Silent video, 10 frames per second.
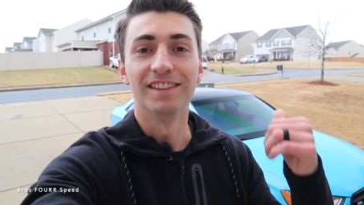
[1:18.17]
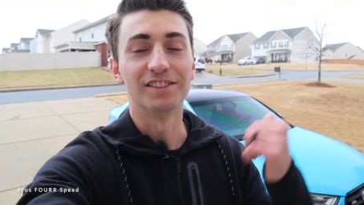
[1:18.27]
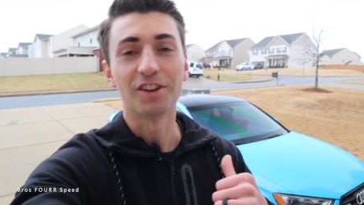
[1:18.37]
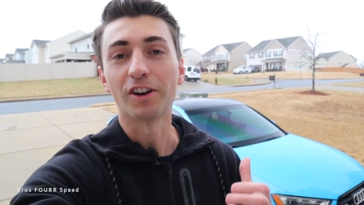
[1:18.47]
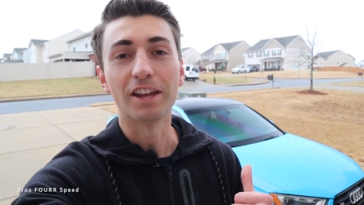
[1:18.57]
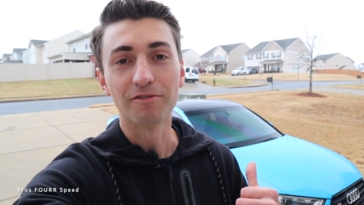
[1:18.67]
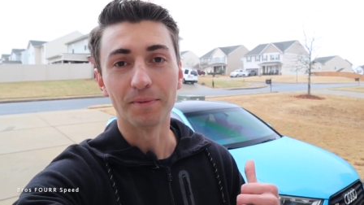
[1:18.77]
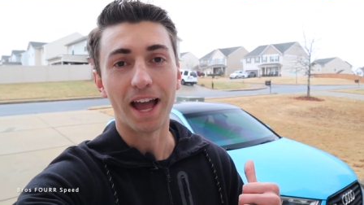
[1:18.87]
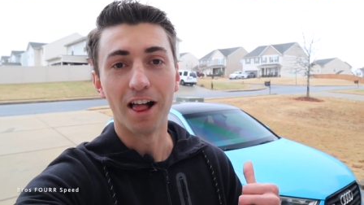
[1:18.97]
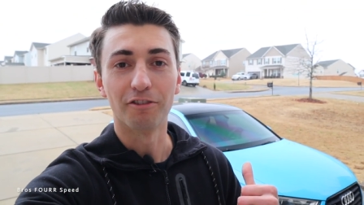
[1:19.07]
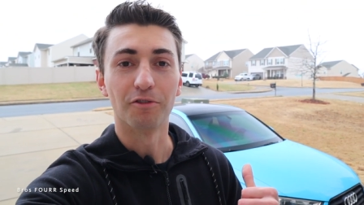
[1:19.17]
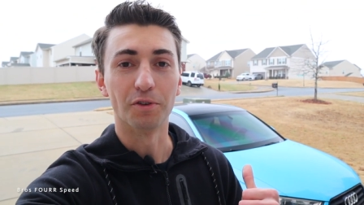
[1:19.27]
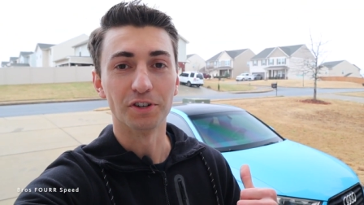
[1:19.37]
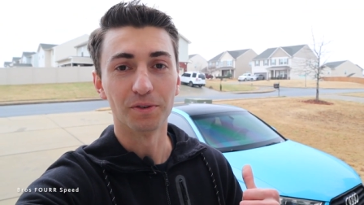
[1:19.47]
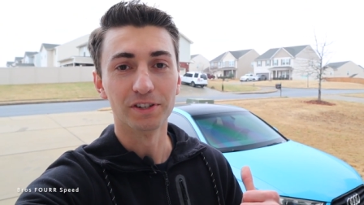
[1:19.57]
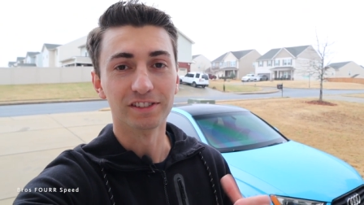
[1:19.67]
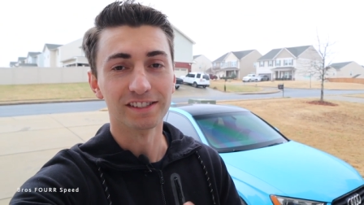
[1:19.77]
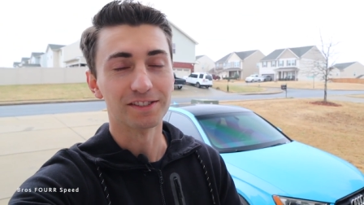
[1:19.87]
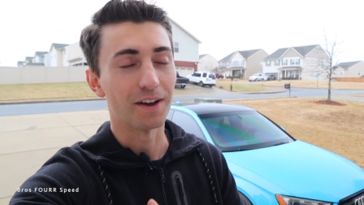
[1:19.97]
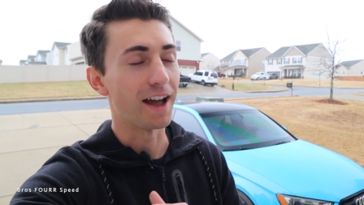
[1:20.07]
This car came from California
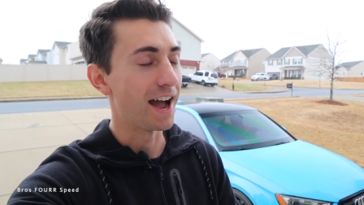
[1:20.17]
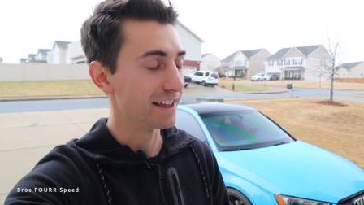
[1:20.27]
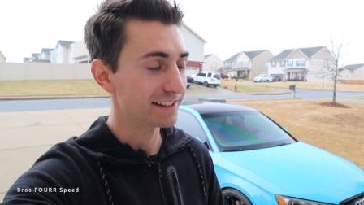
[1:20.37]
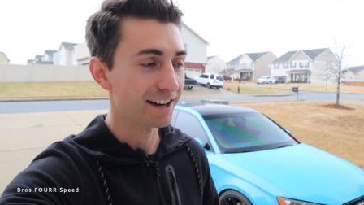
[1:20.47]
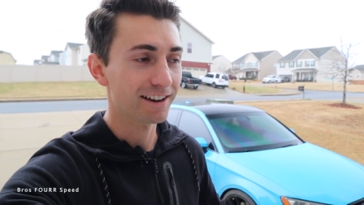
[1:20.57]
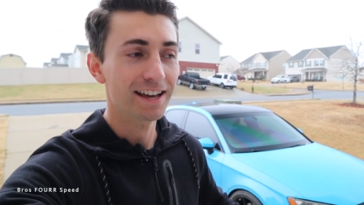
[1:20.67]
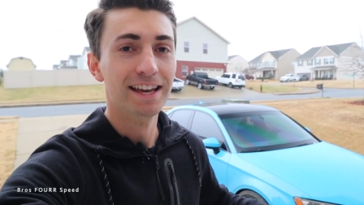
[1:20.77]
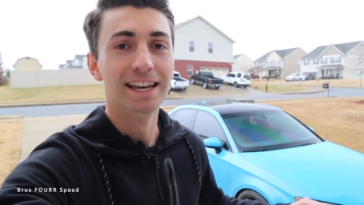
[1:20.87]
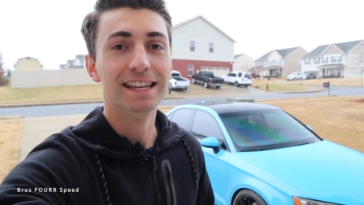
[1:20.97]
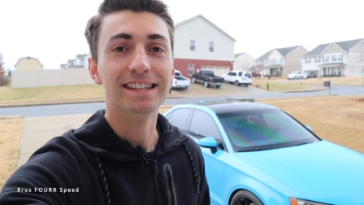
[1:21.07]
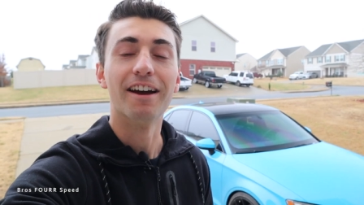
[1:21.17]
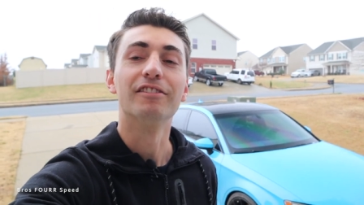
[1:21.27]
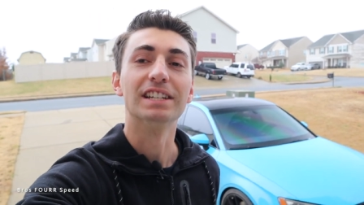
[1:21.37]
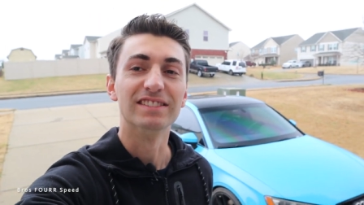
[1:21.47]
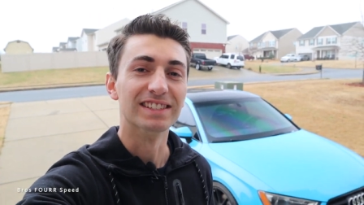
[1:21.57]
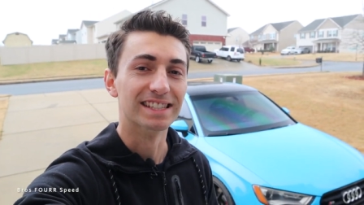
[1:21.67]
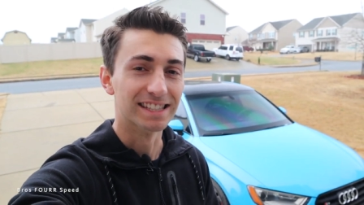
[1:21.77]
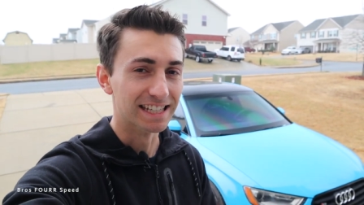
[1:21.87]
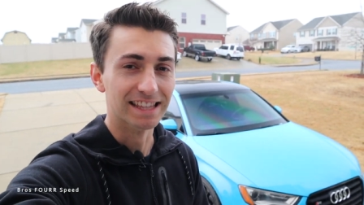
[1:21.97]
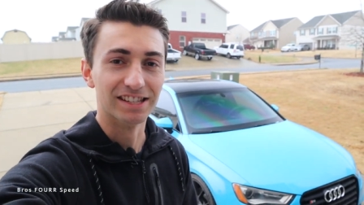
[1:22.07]
originally, so I highly doubt it's ever even
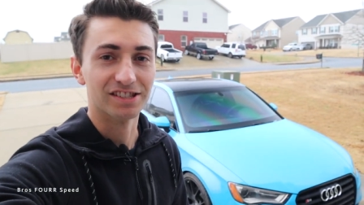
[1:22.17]
seen the